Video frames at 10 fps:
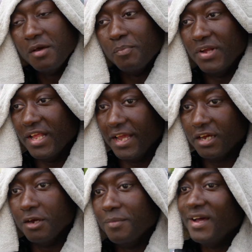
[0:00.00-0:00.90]
But like
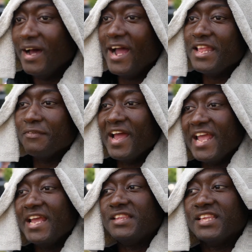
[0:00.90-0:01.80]
I never
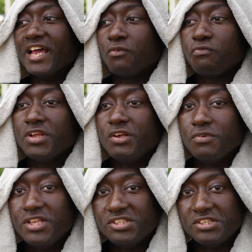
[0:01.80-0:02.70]
had anything like really
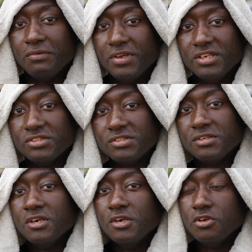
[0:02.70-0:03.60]
serious,
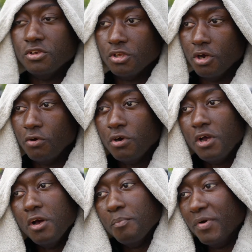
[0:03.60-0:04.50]
you know.
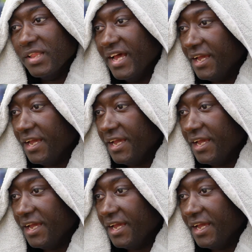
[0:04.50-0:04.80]
But like